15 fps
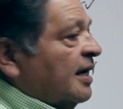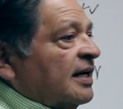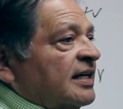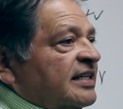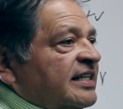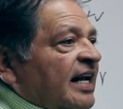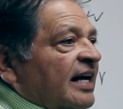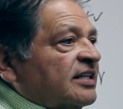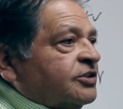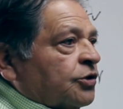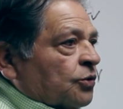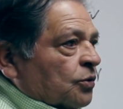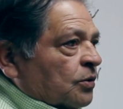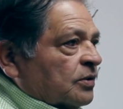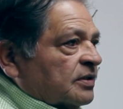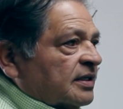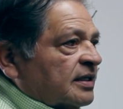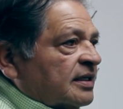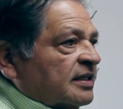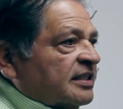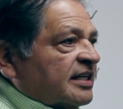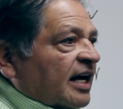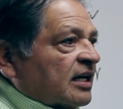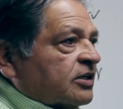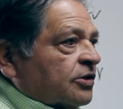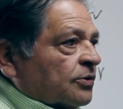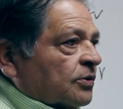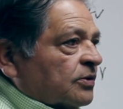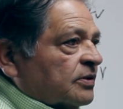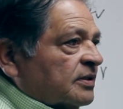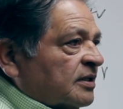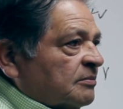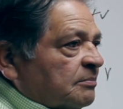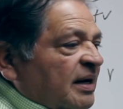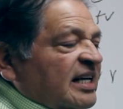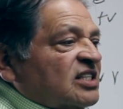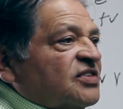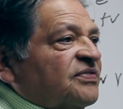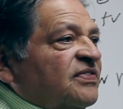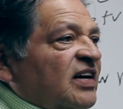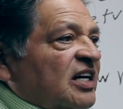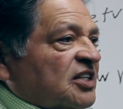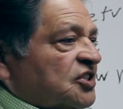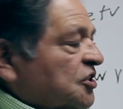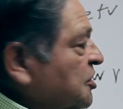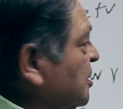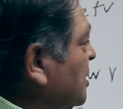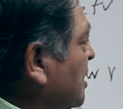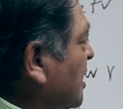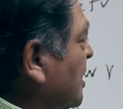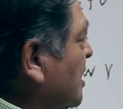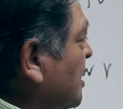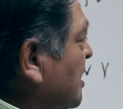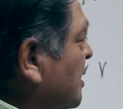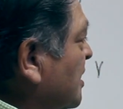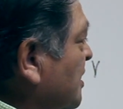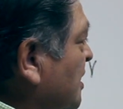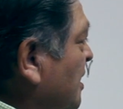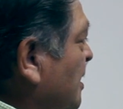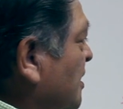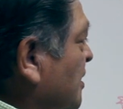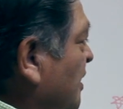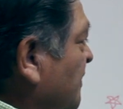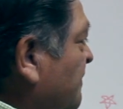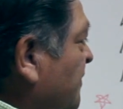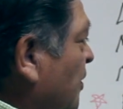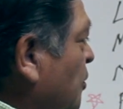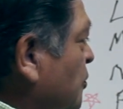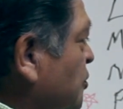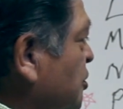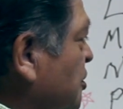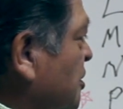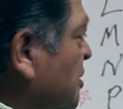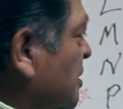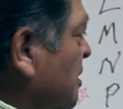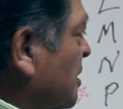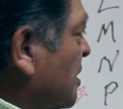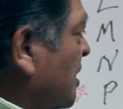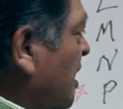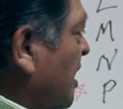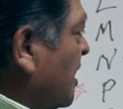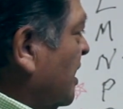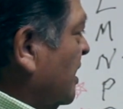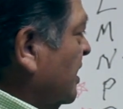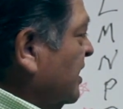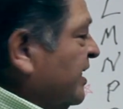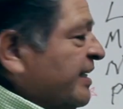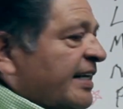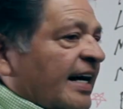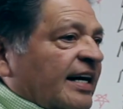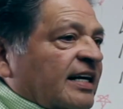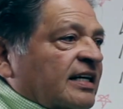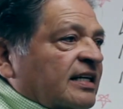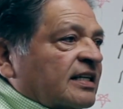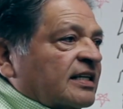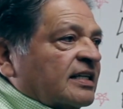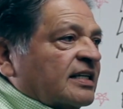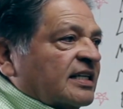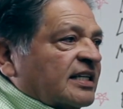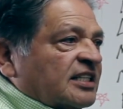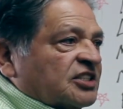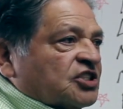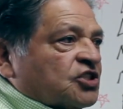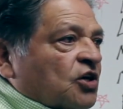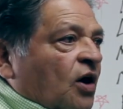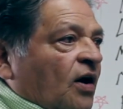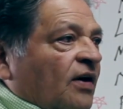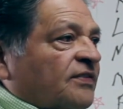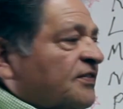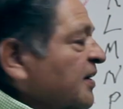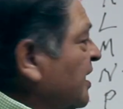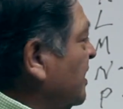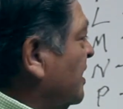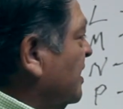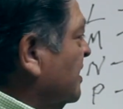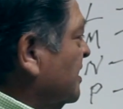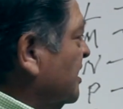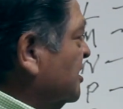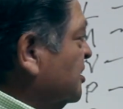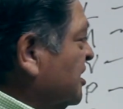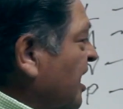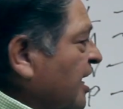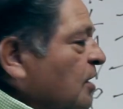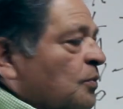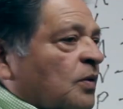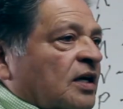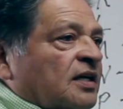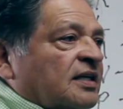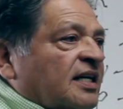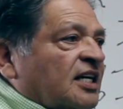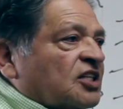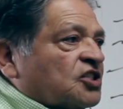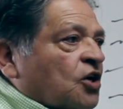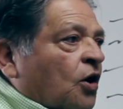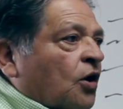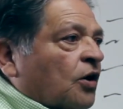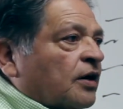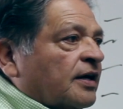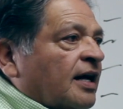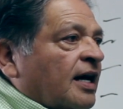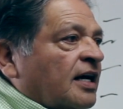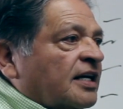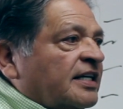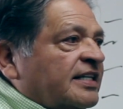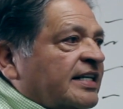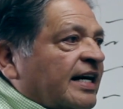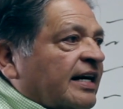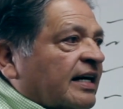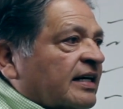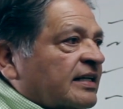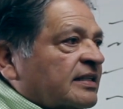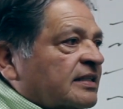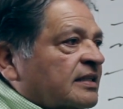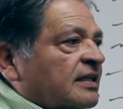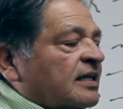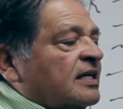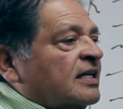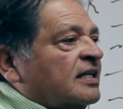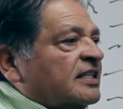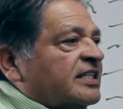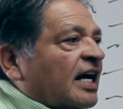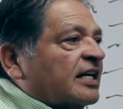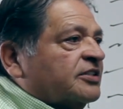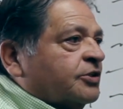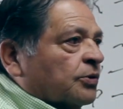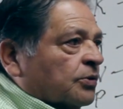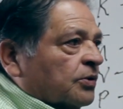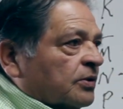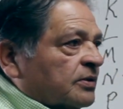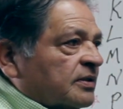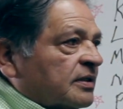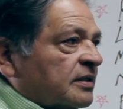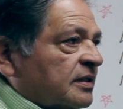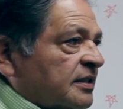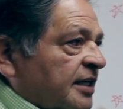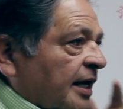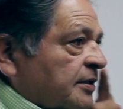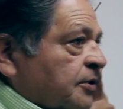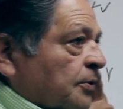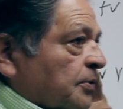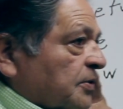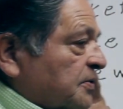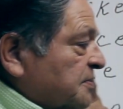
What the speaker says: sazlo. Sazlo means fish. The first sa is soft. The second one is hard. Za. Sazlo. Sazlo.